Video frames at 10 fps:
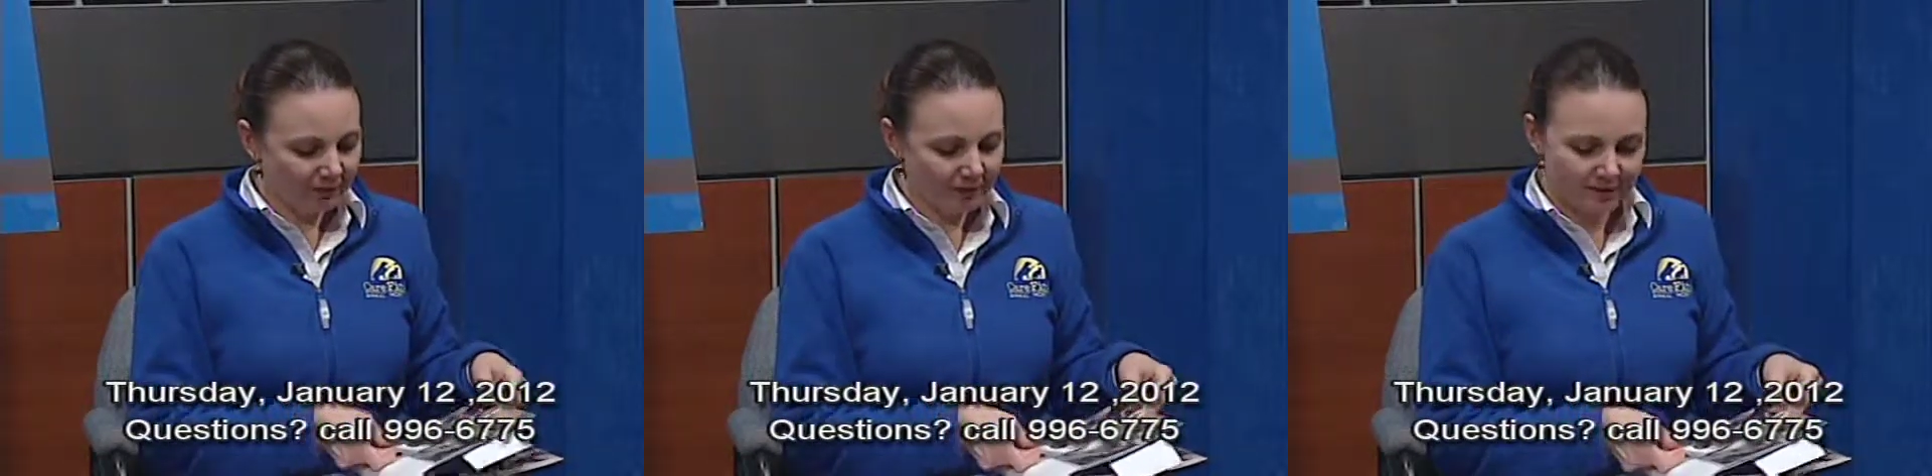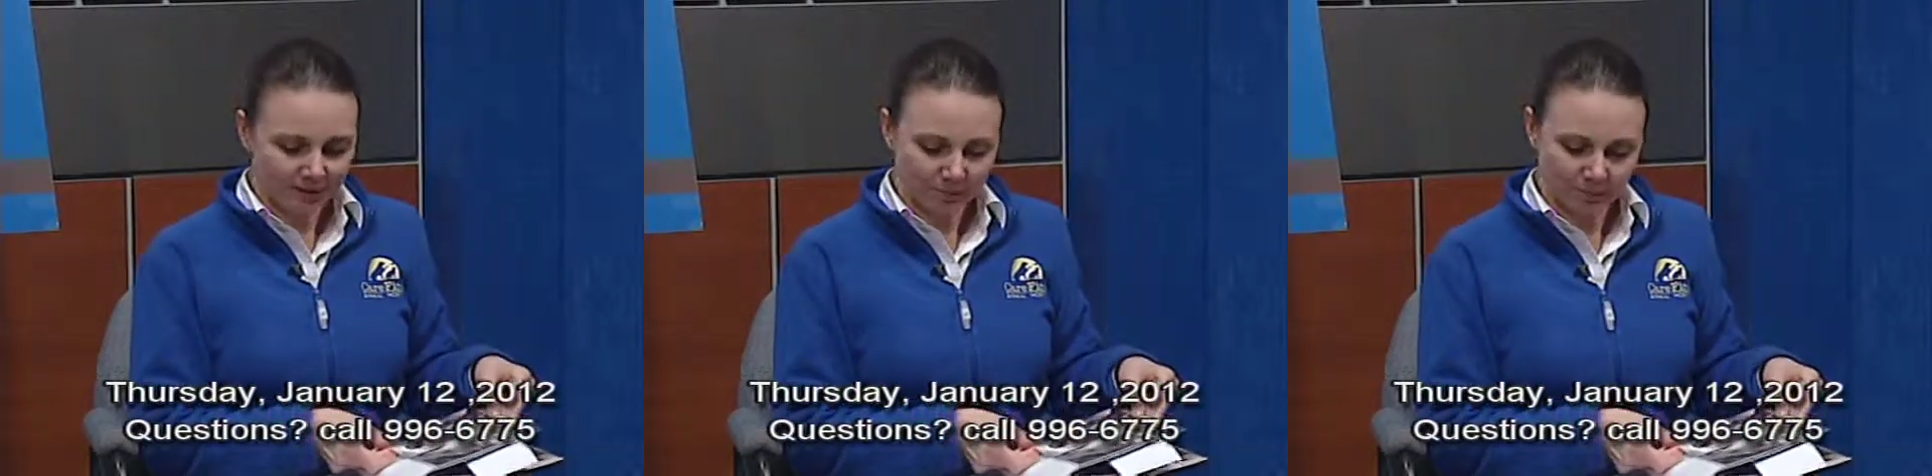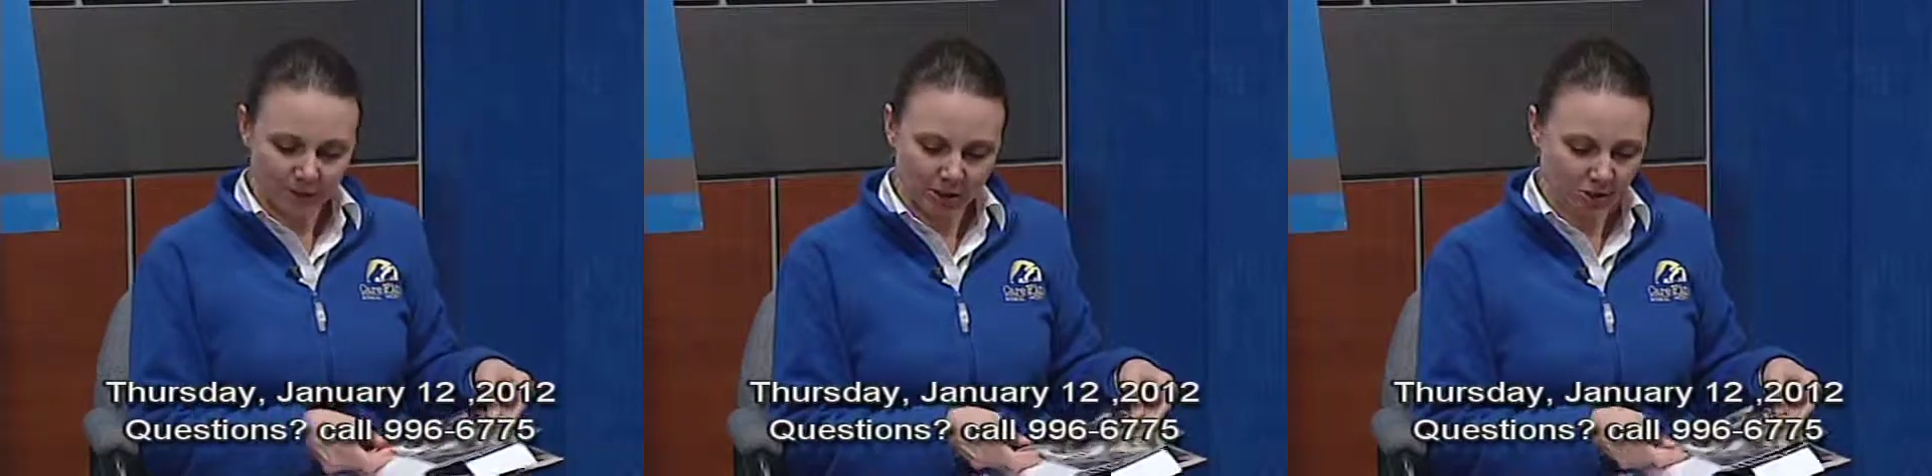this next
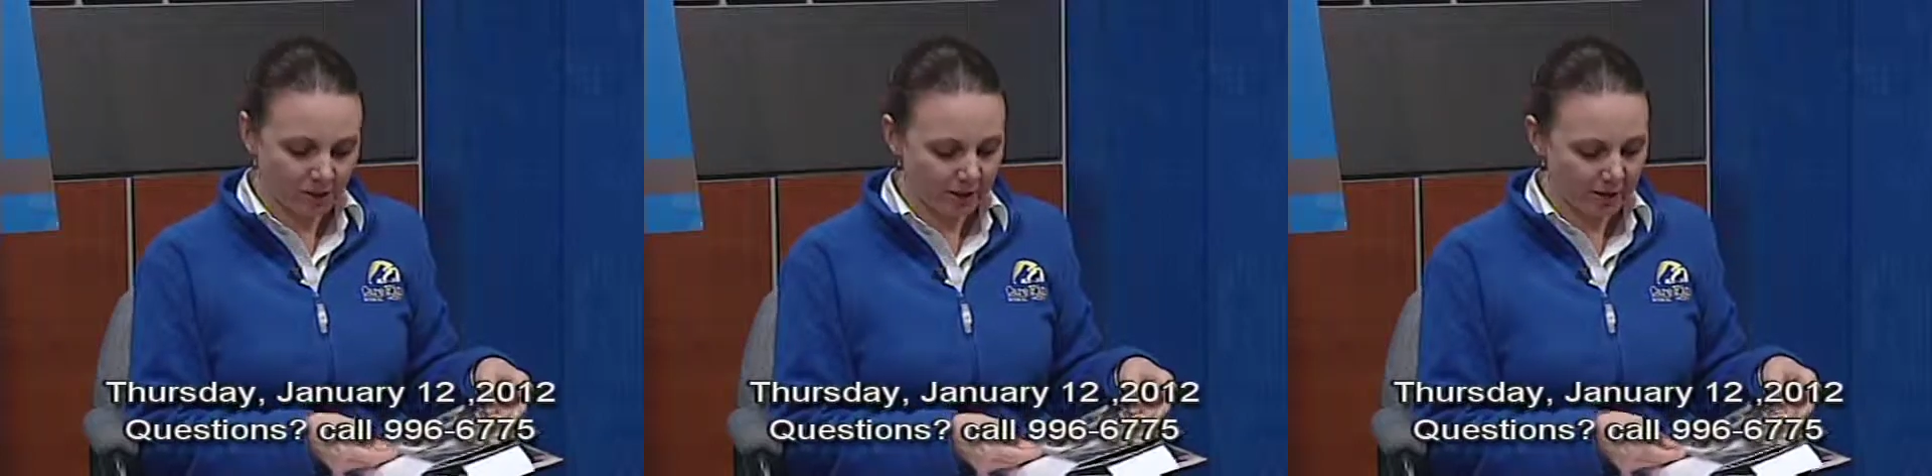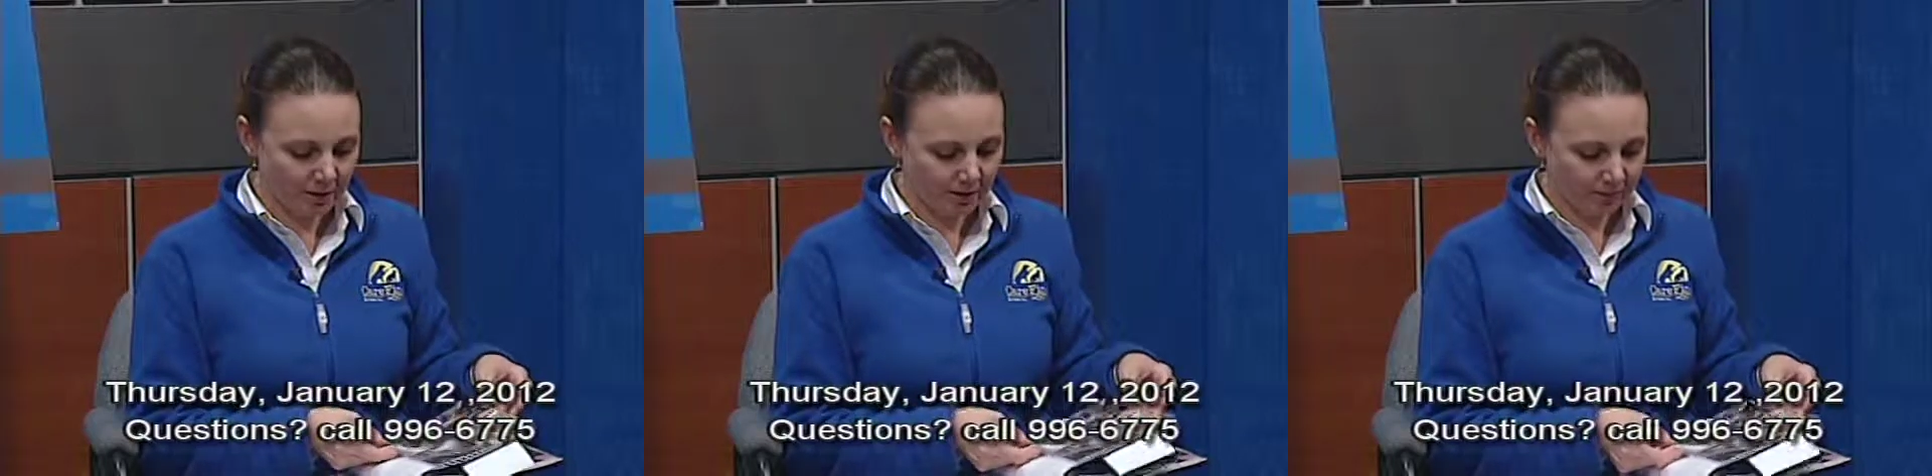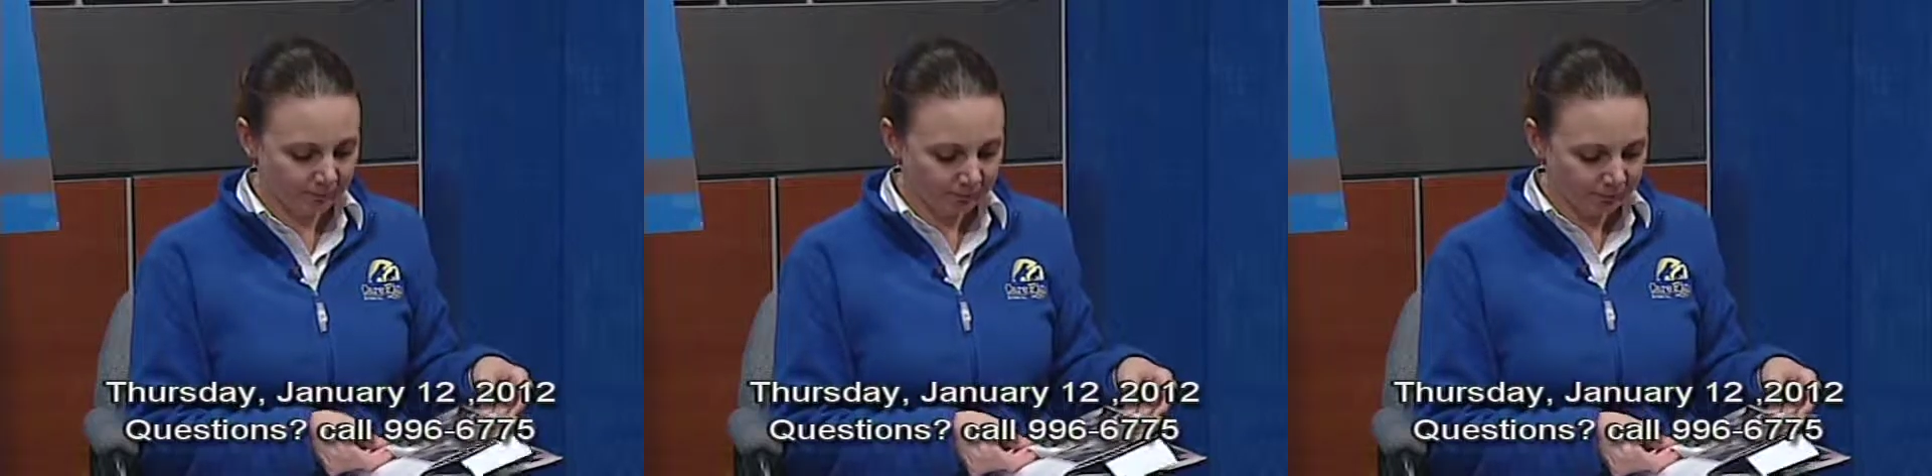picture here,